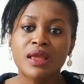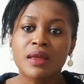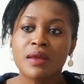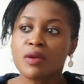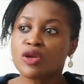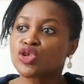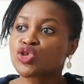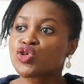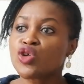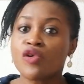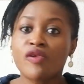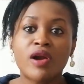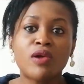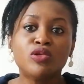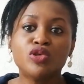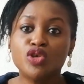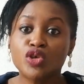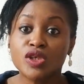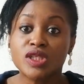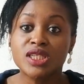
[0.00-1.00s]

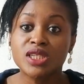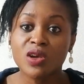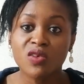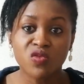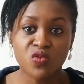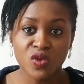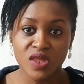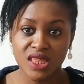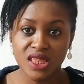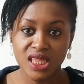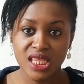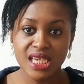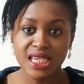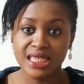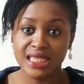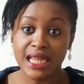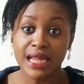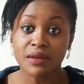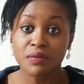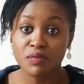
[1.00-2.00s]
surround yourself with things
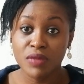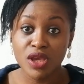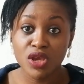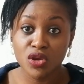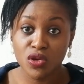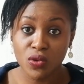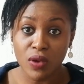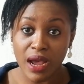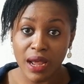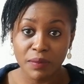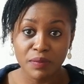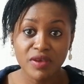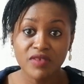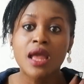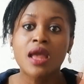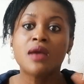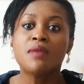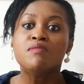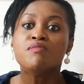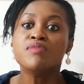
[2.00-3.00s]
that make you happy.
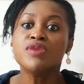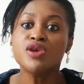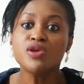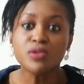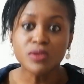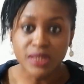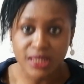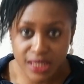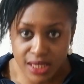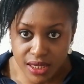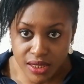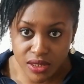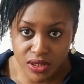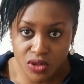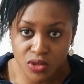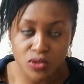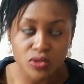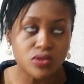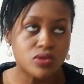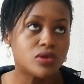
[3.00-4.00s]
Music
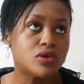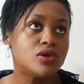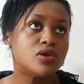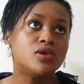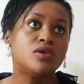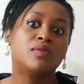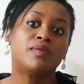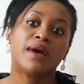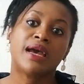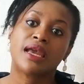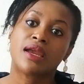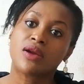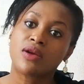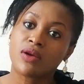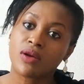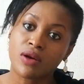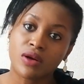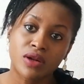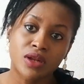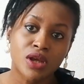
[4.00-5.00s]
too. Oh my
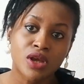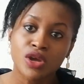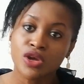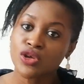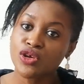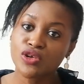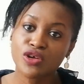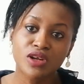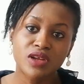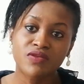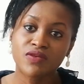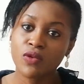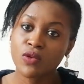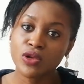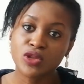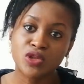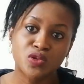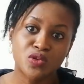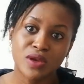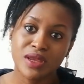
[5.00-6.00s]
god, you don't even want
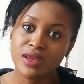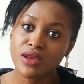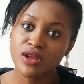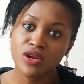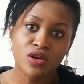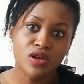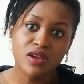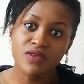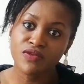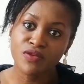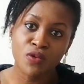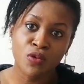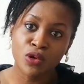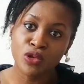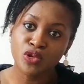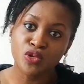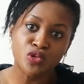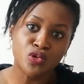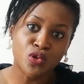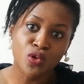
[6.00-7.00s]

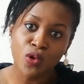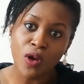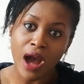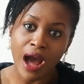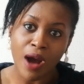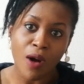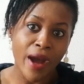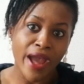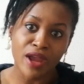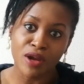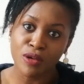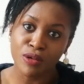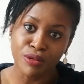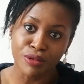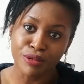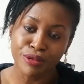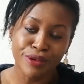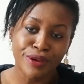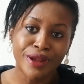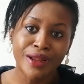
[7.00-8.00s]
to know how I
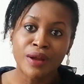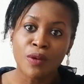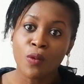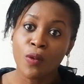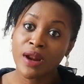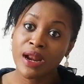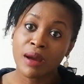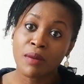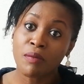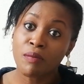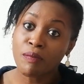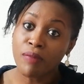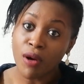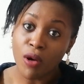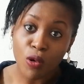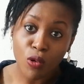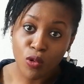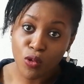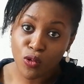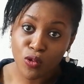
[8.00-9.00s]
cook. When I'm
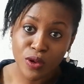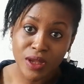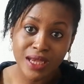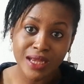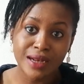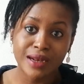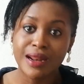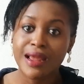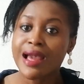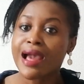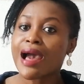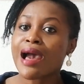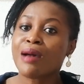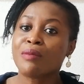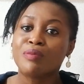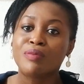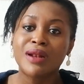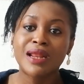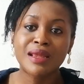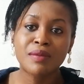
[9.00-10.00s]
bulk cooking, I'm
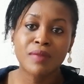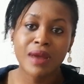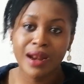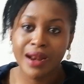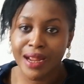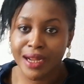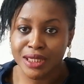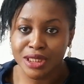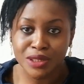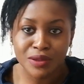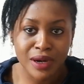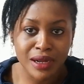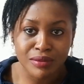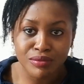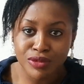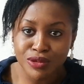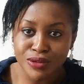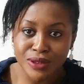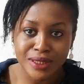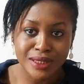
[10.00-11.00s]
playing my Nigerian
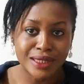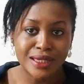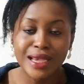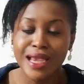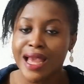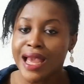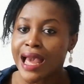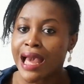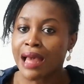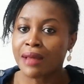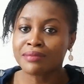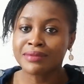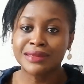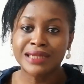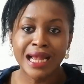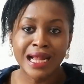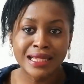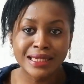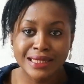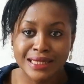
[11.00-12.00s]
music, I'm
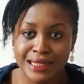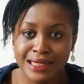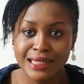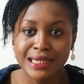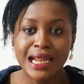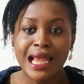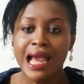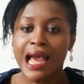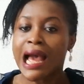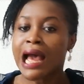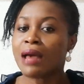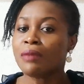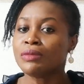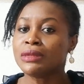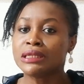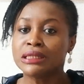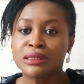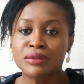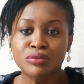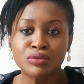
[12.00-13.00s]
dancing, I'm in
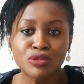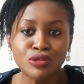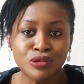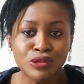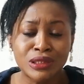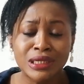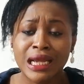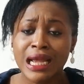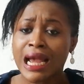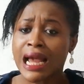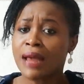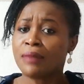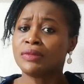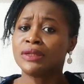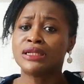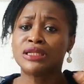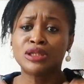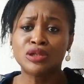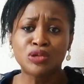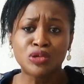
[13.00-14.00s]
the mood, I'm in
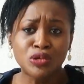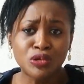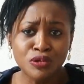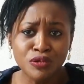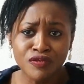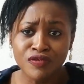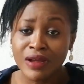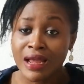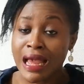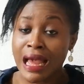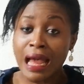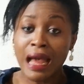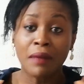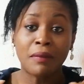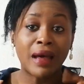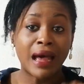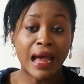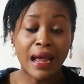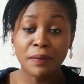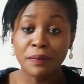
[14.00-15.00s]
the groove, I'm
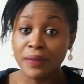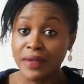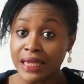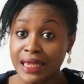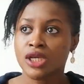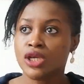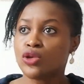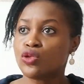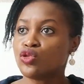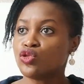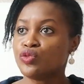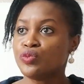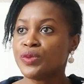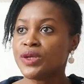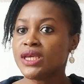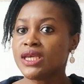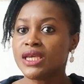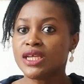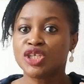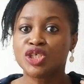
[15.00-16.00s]
happy. It could
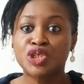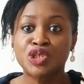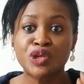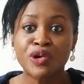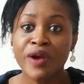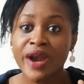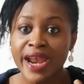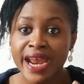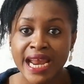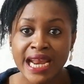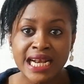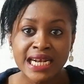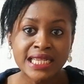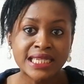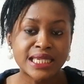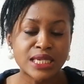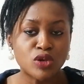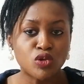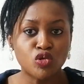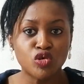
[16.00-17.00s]
be trends,
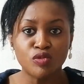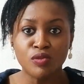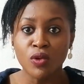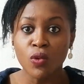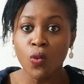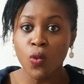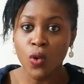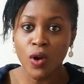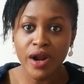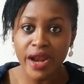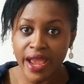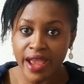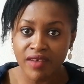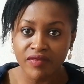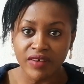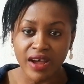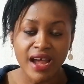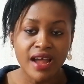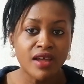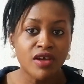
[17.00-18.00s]
it could be
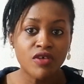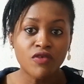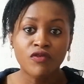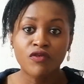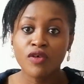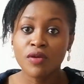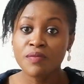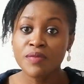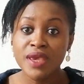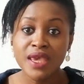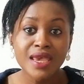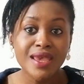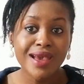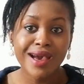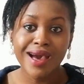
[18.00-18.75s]
whatever. For me,